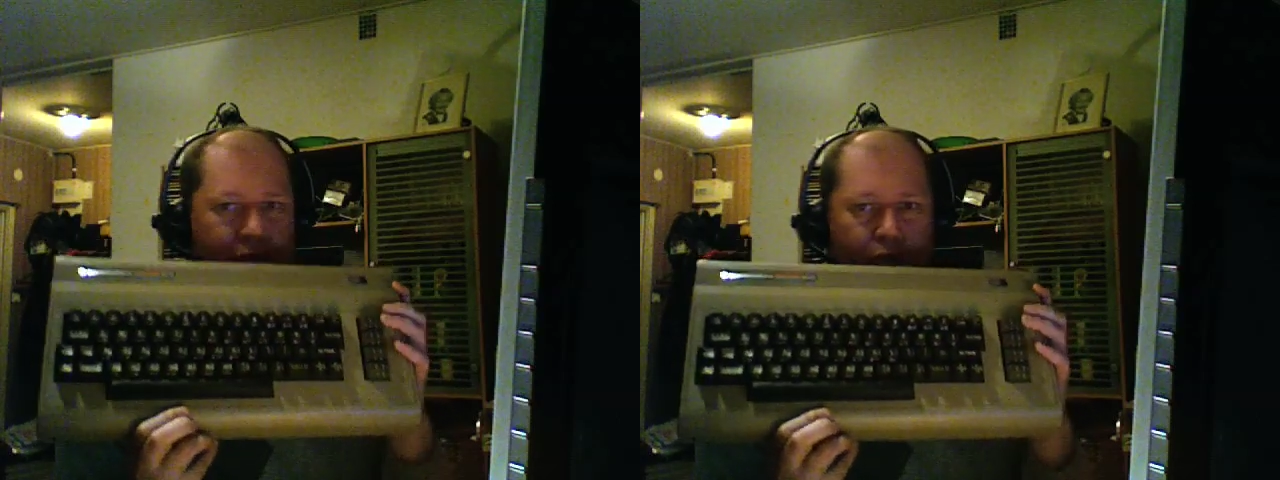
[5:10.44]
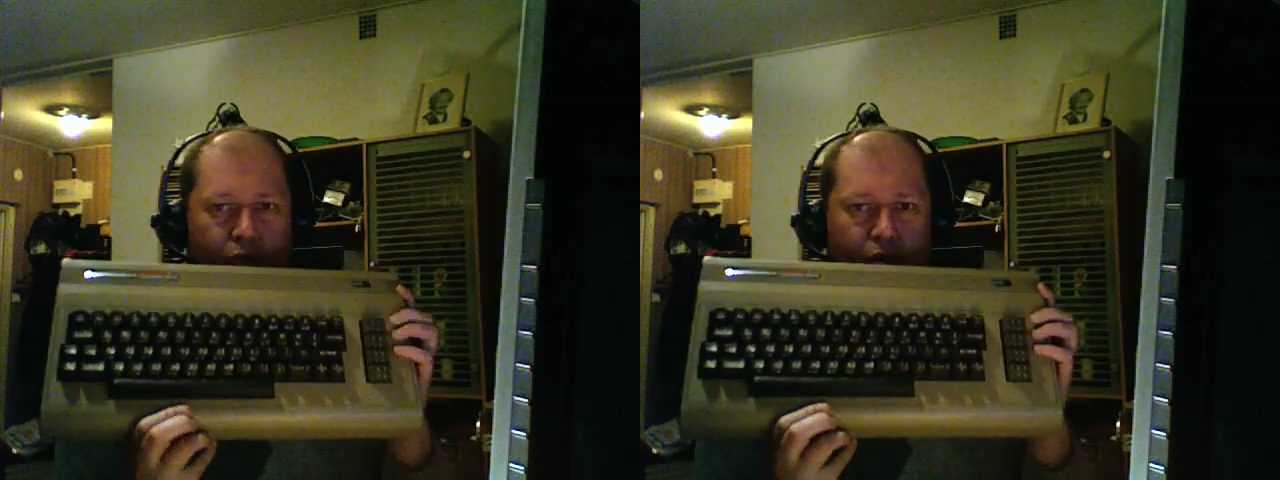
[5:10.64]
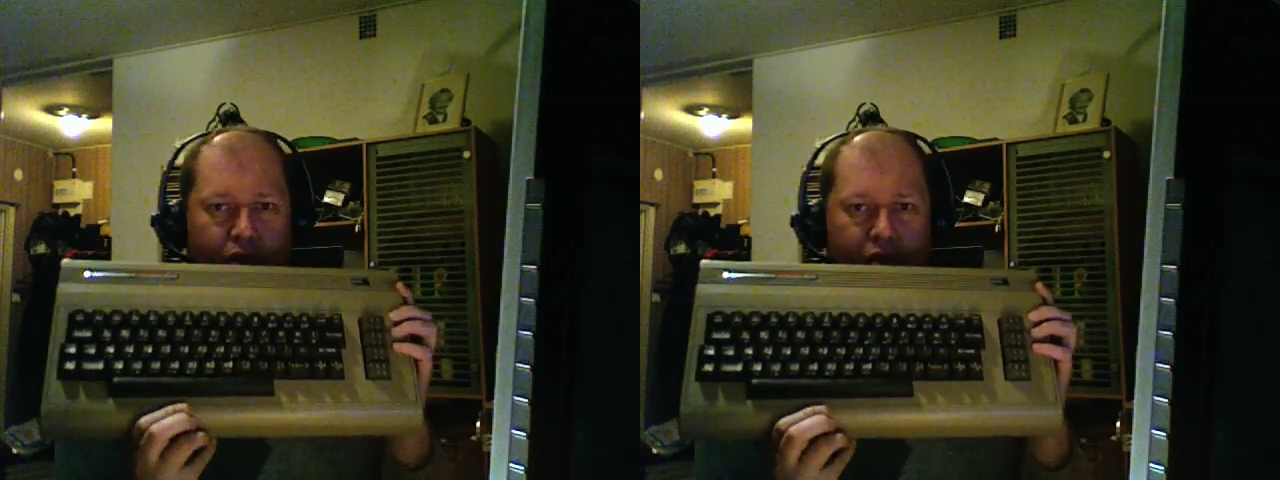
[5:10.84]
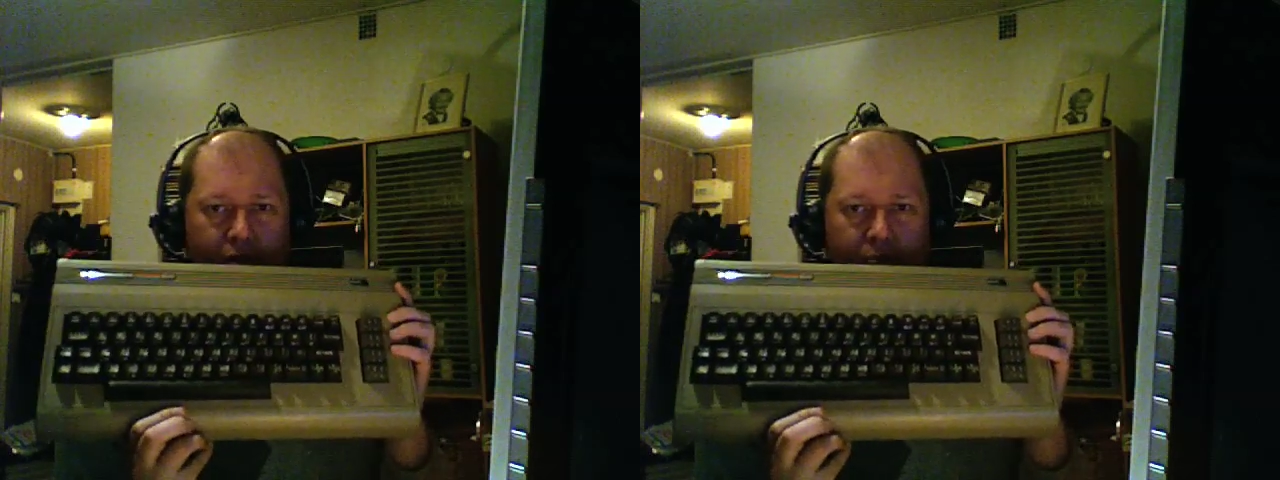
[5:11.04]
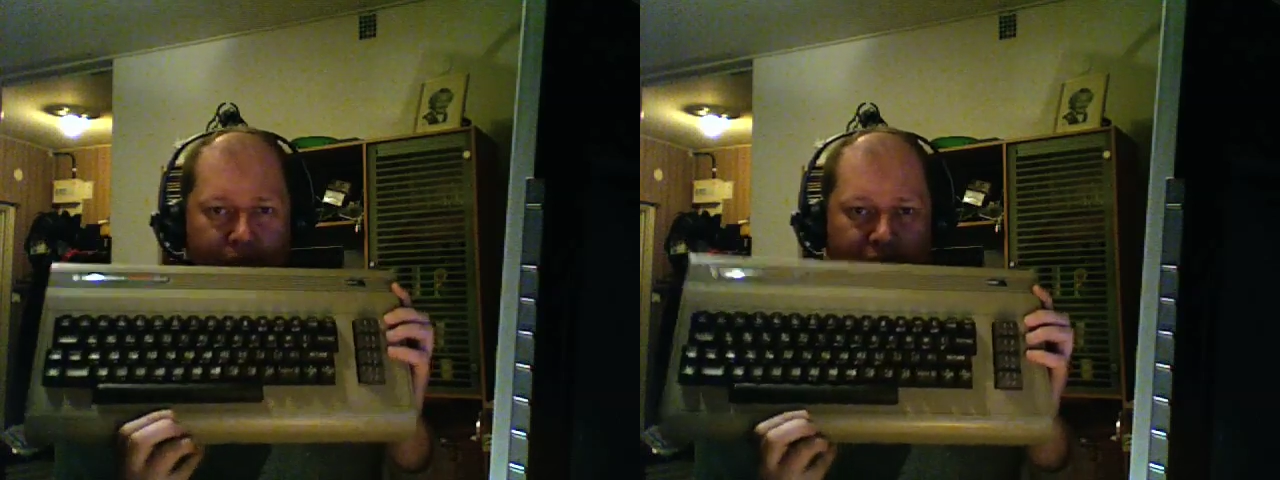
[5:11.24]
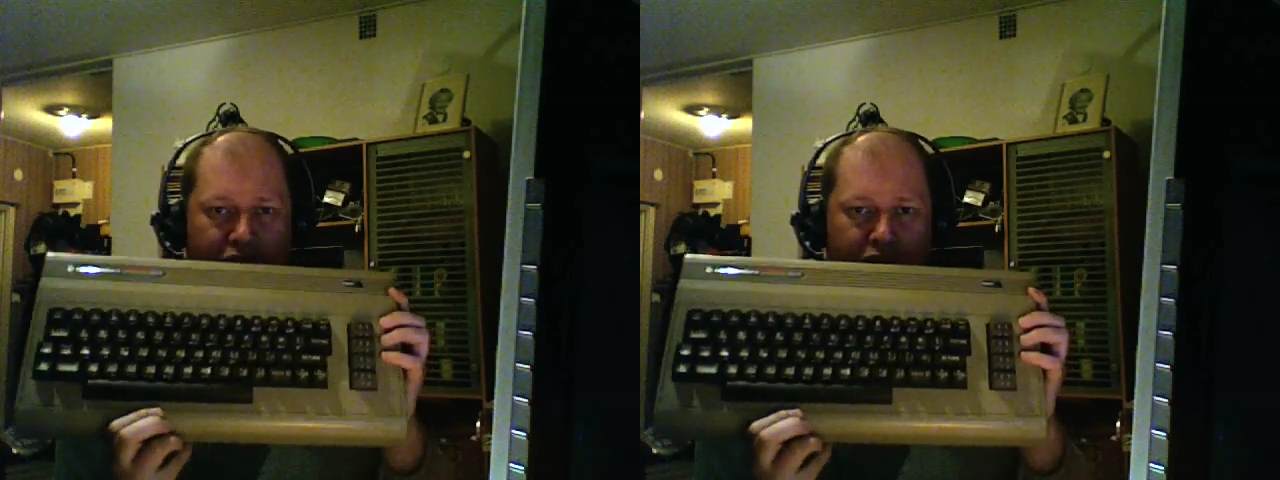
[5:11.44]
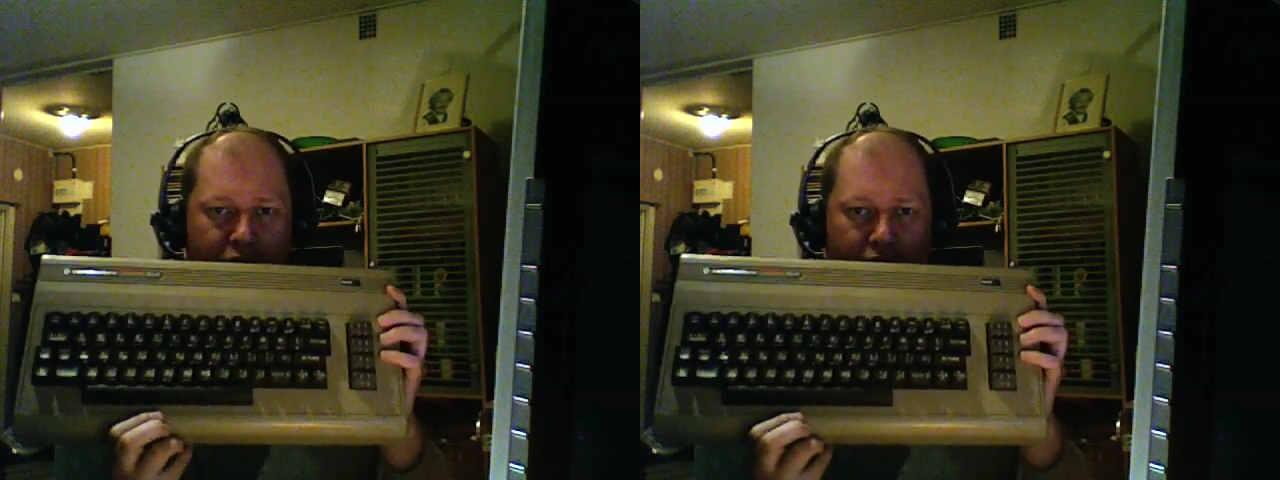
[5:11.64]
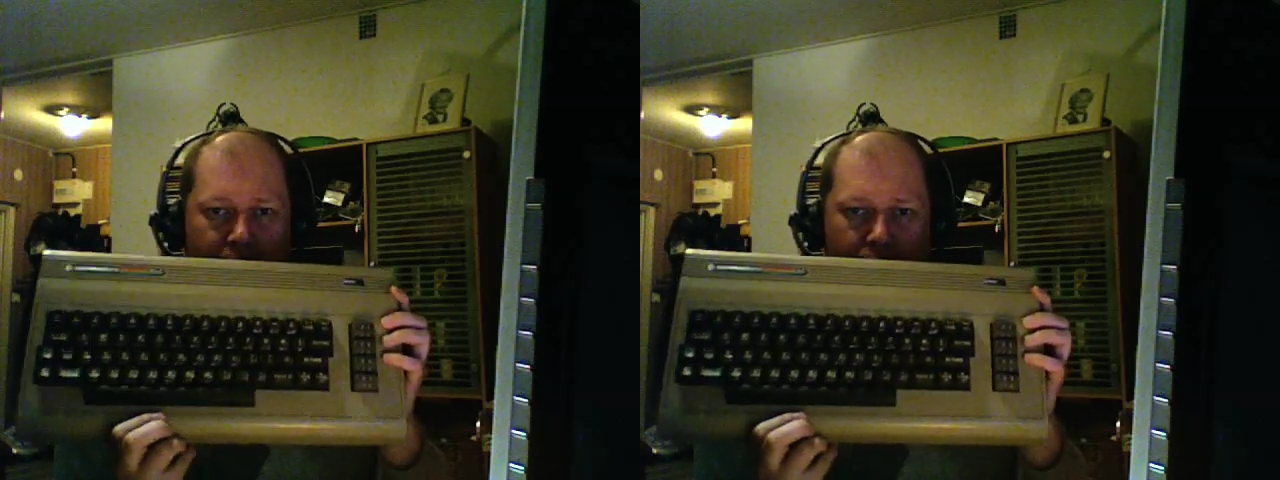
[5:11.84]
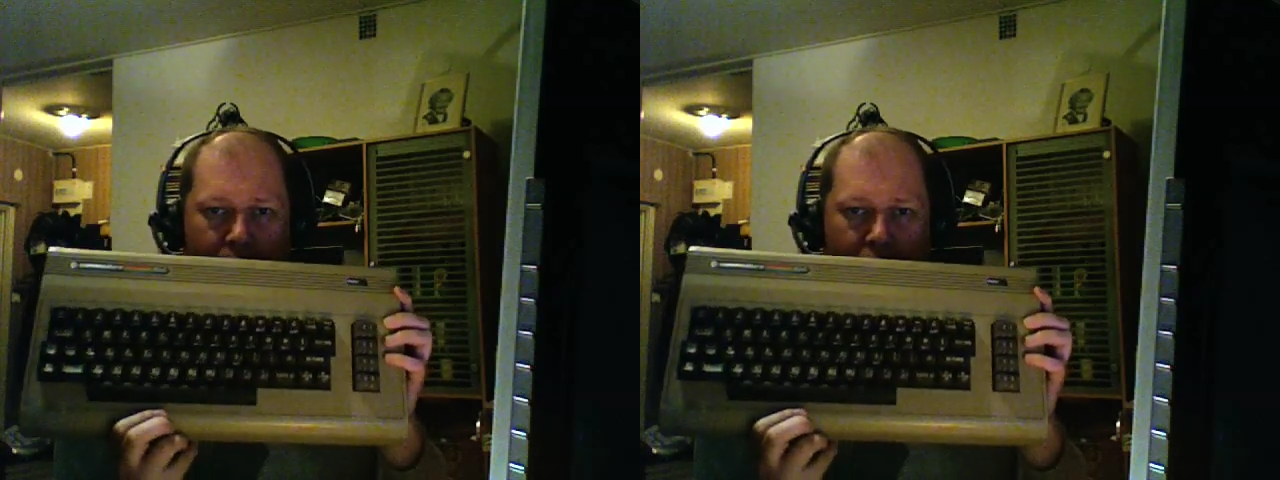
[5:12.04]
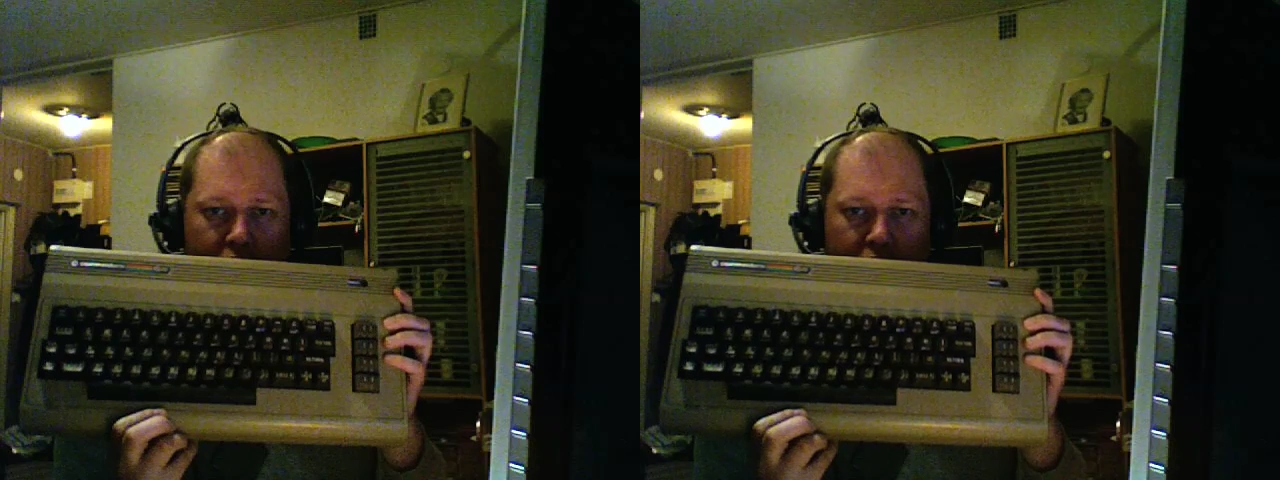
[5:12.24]
you look at the pictures on the
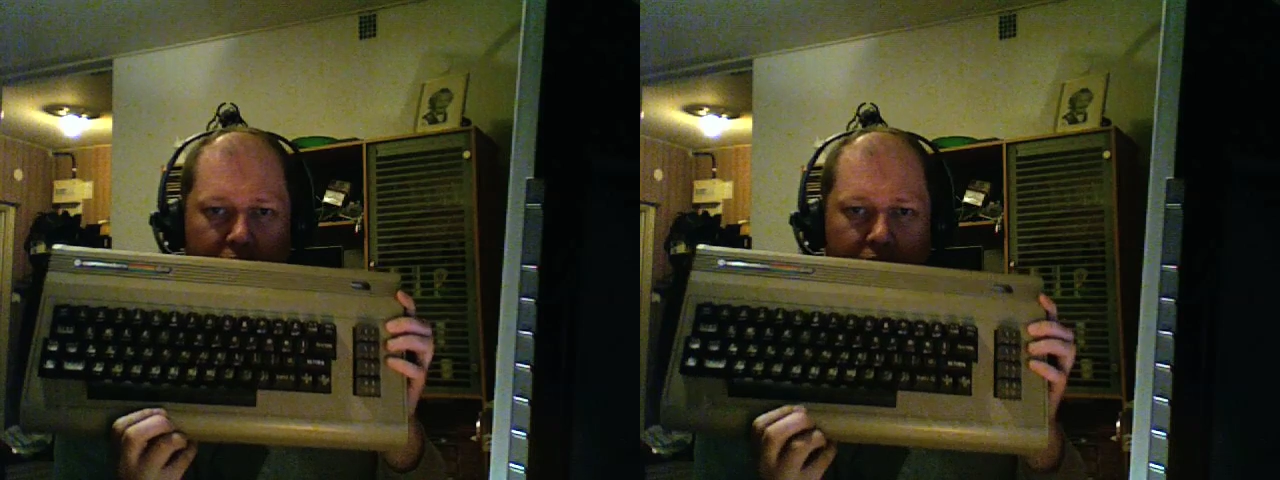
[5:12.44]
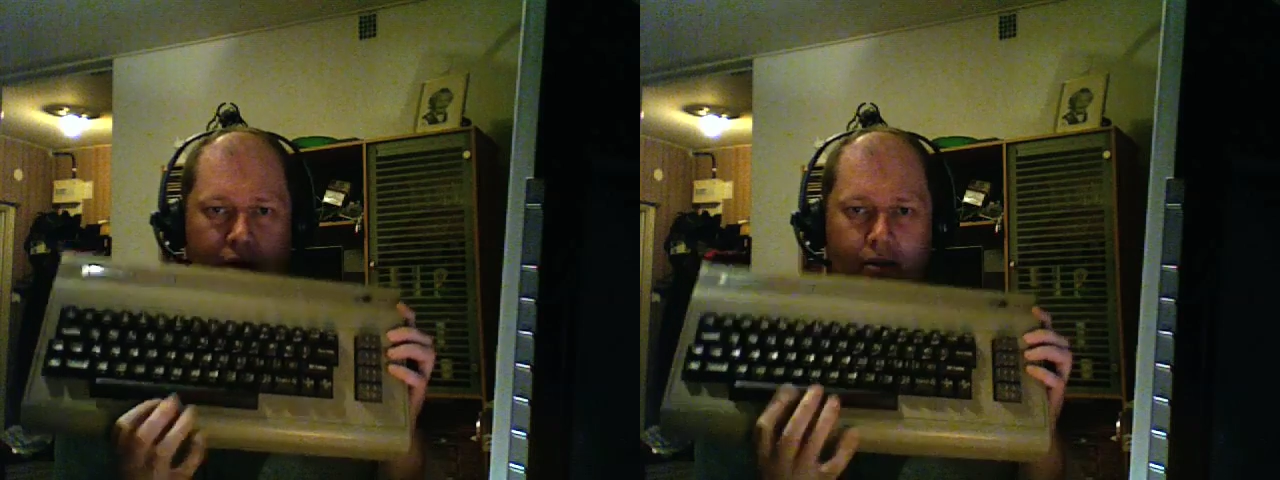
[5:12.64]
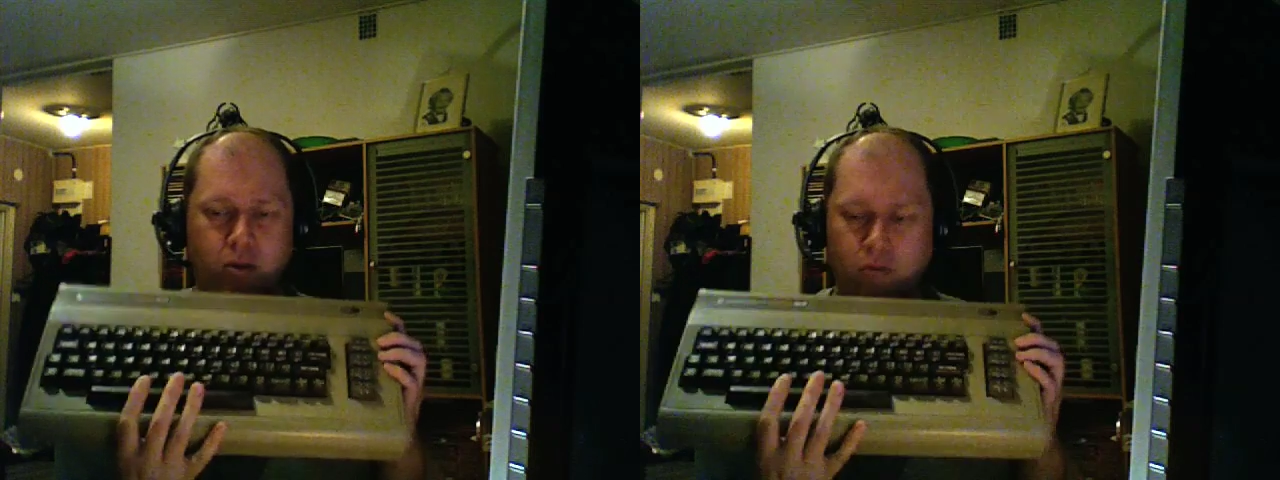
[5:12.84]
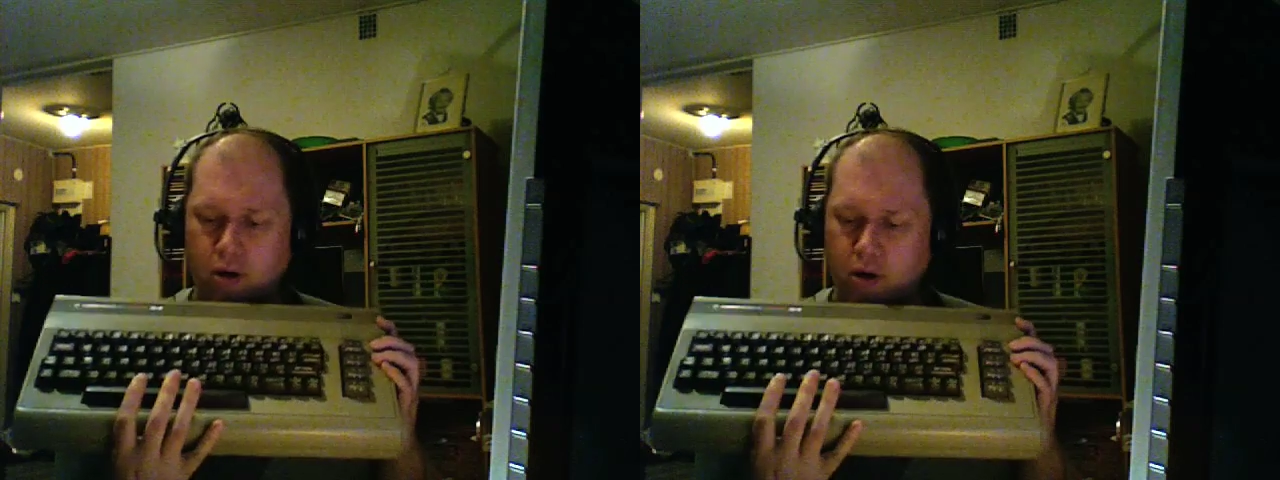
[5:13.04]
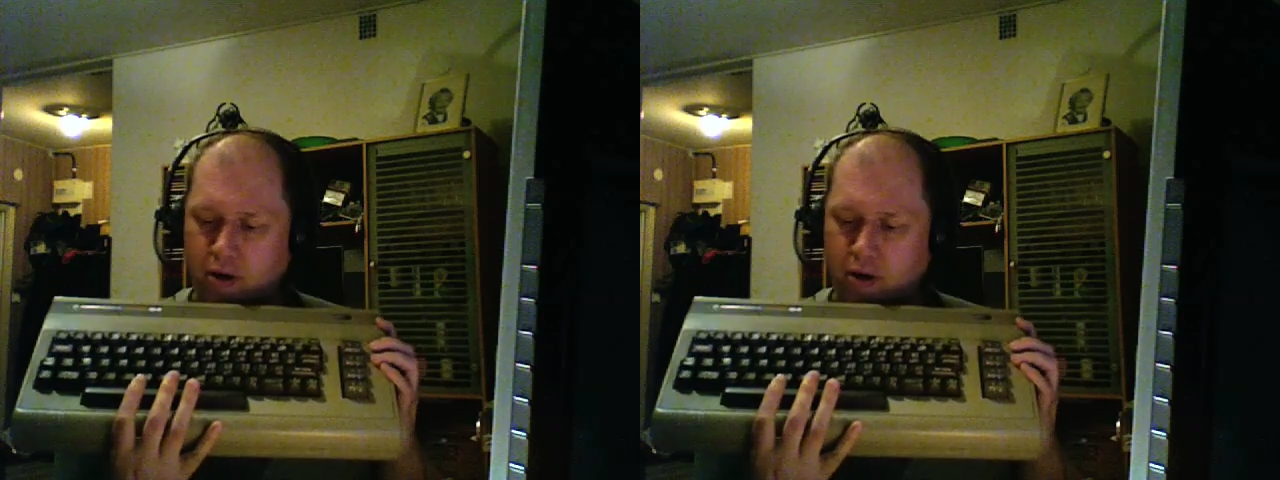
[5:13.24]
boxes and so on,